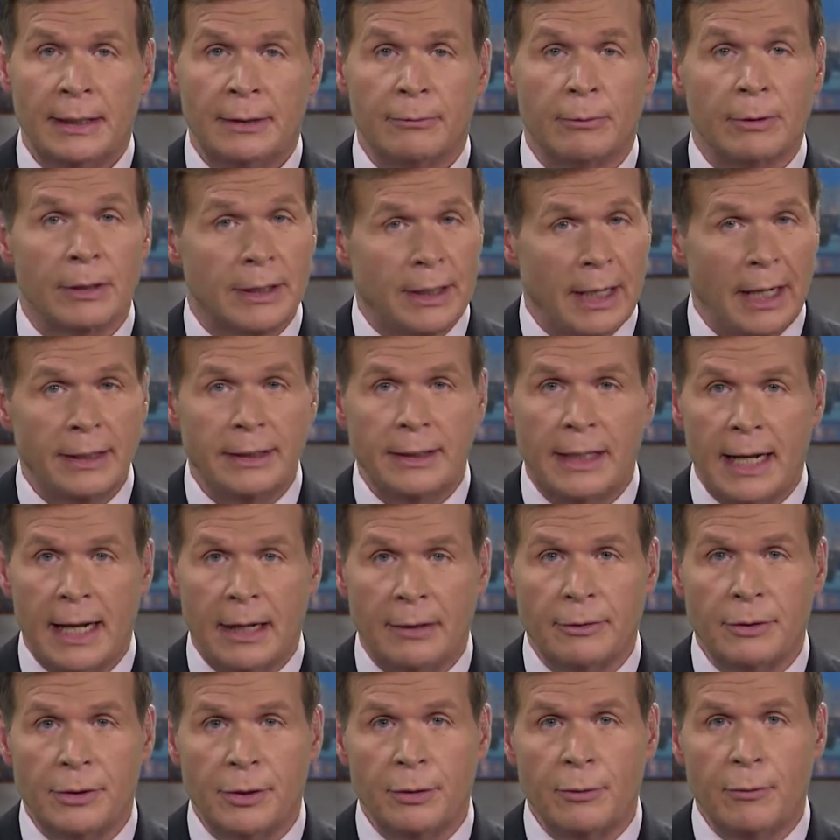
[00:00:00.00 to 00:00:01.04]
were gunned
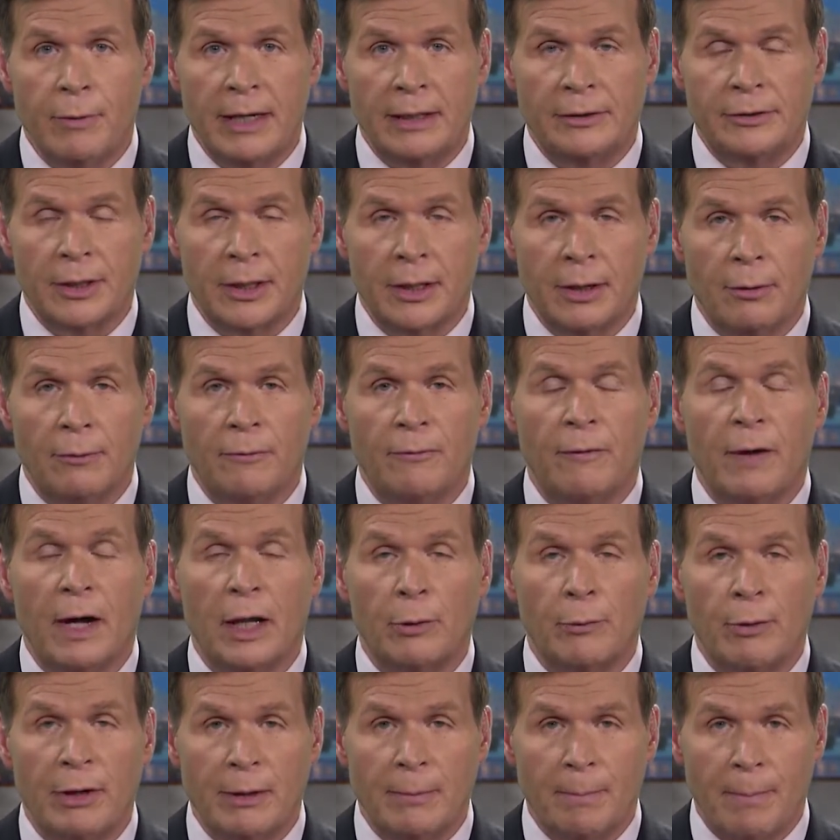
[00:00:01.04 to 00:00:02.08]
down two weeks ago
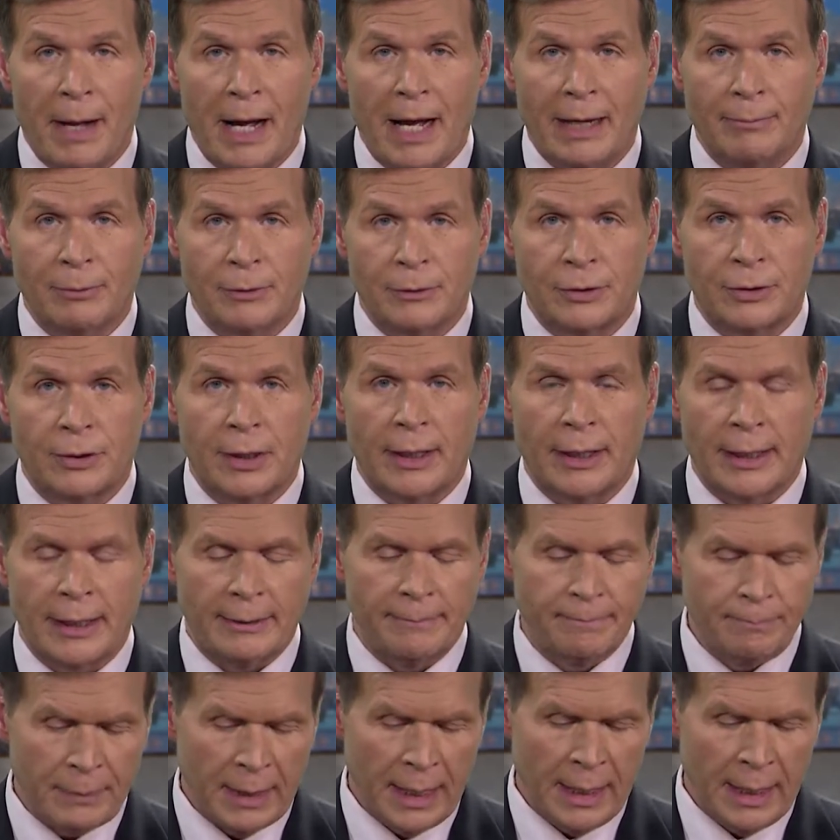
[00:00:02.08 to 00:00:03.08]
following a Bible study.